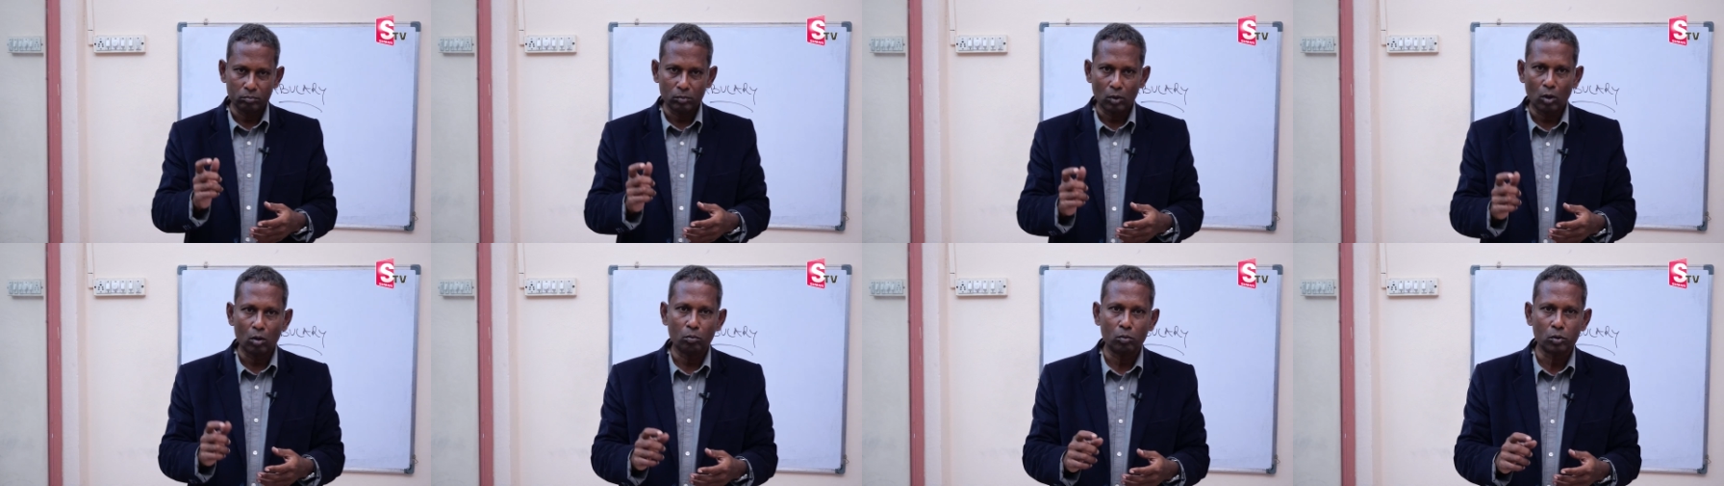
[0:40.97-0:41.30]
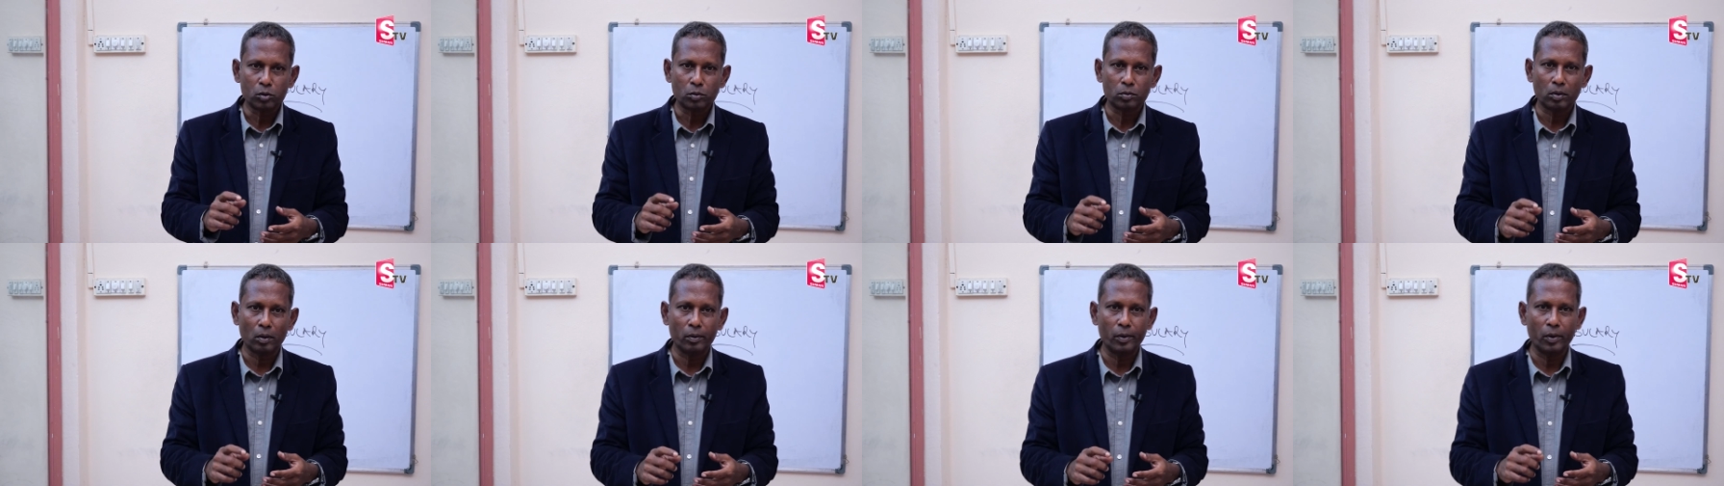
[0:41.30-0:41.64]
or
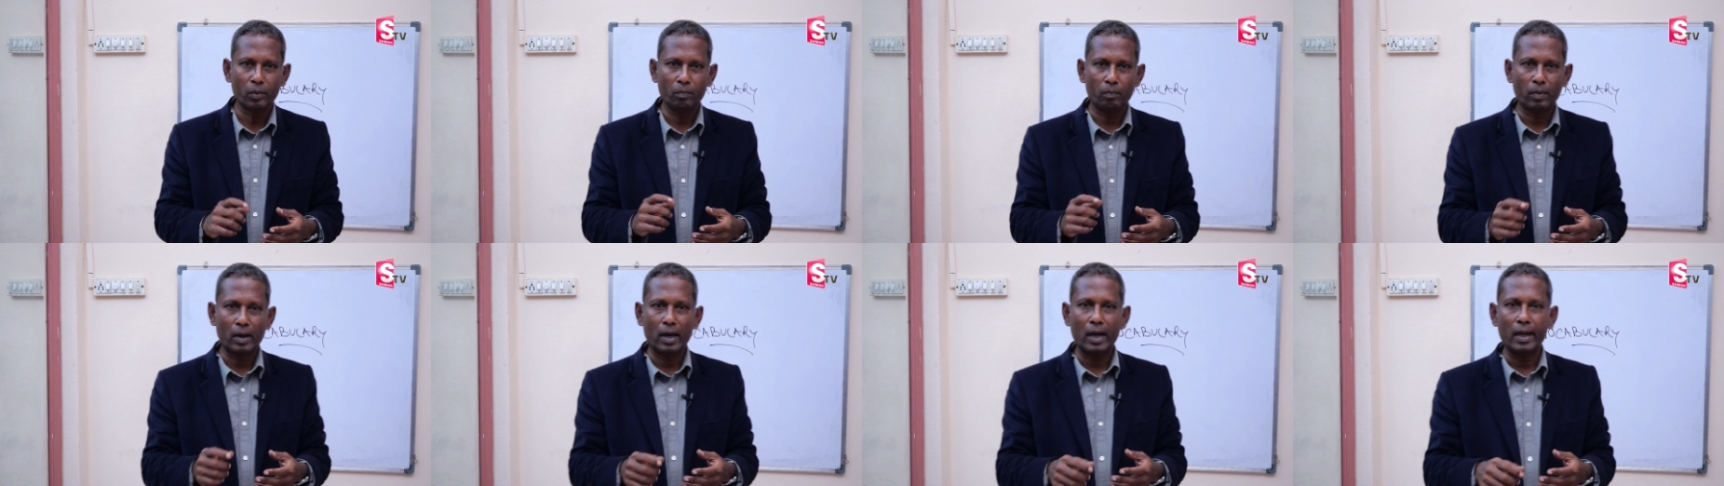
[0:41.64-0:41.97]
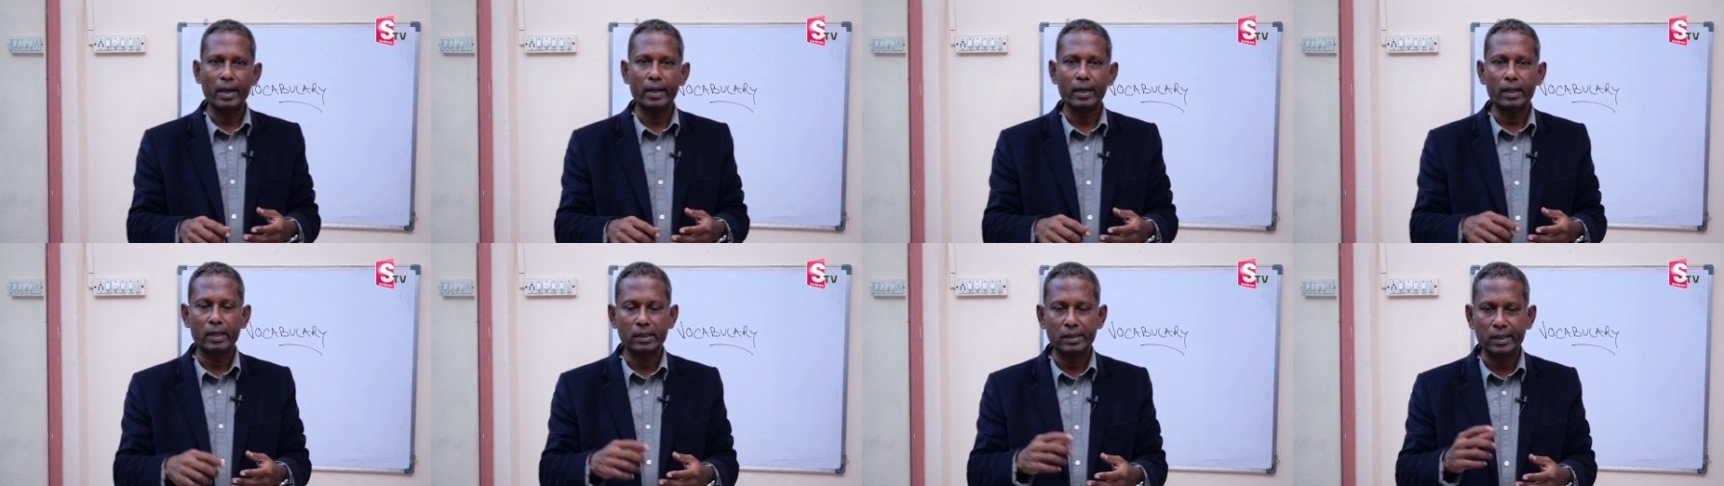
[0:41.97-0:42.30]
most probably you
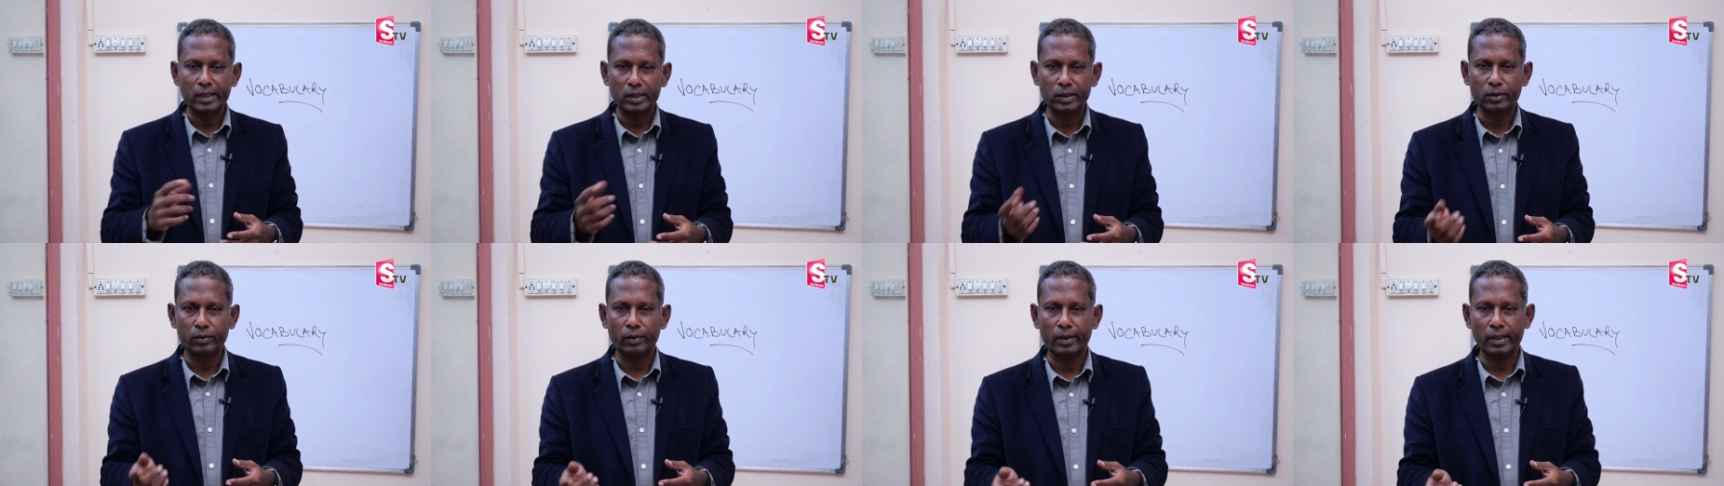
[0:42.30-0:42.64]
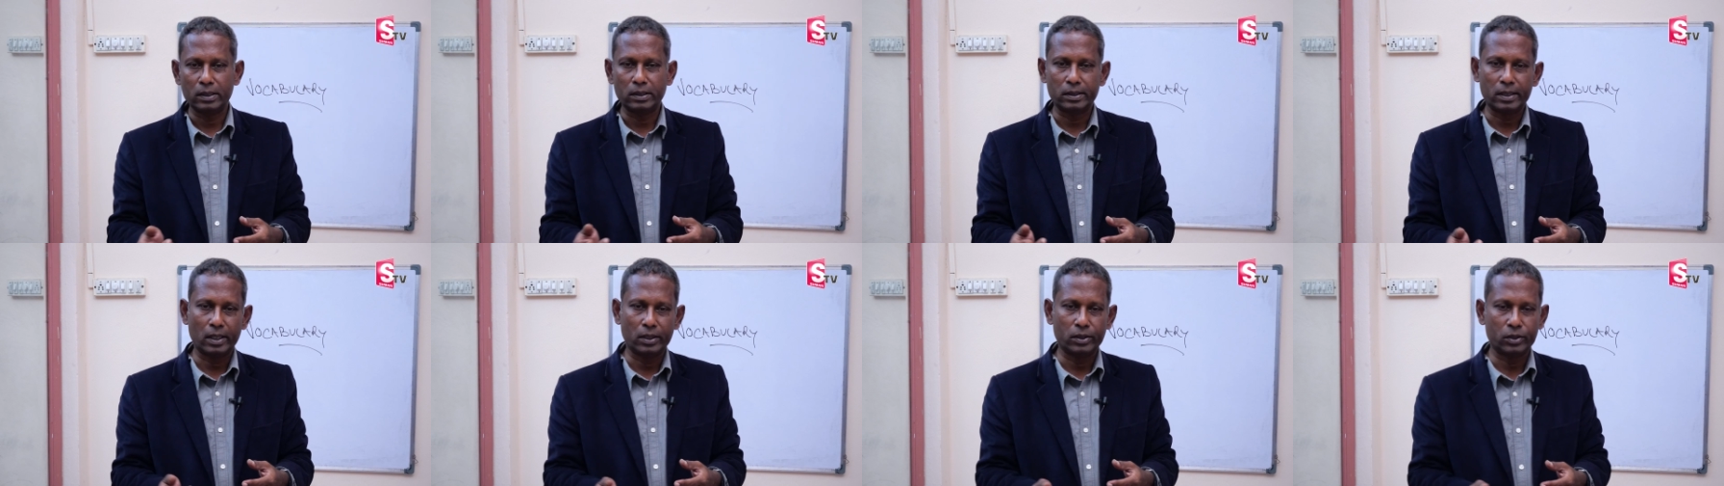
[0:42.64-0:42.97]
buy a dictionary
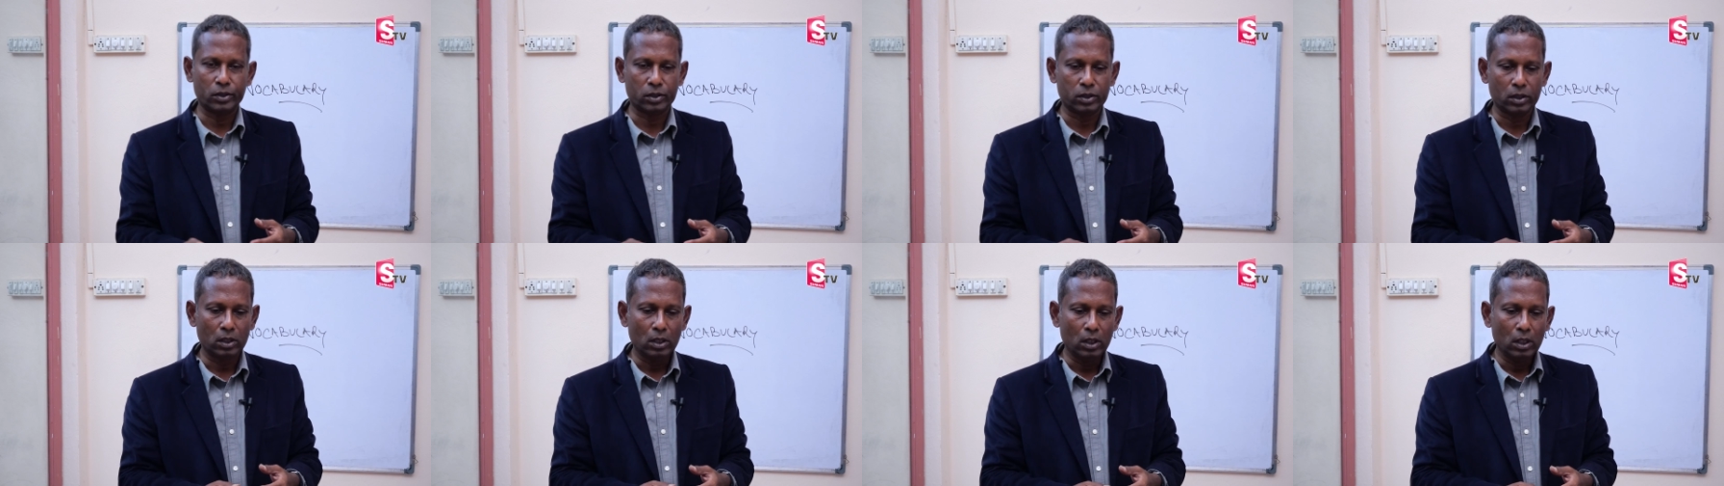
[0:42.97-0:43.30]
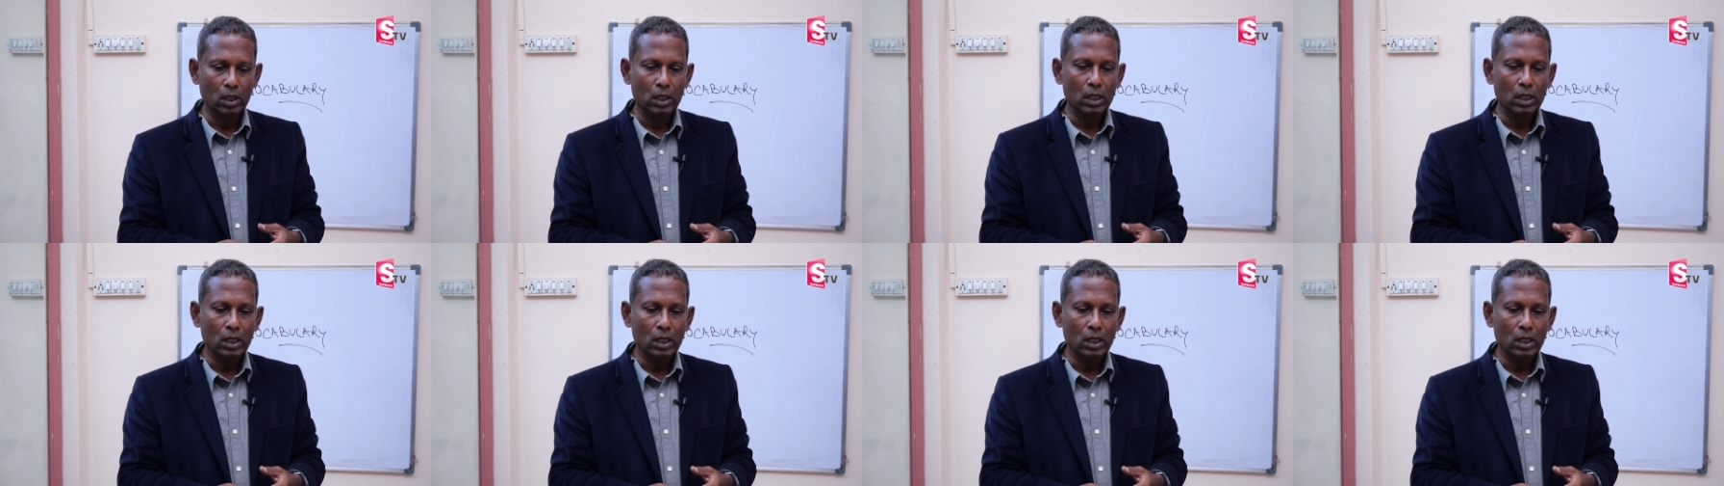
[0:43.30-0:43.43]
as such.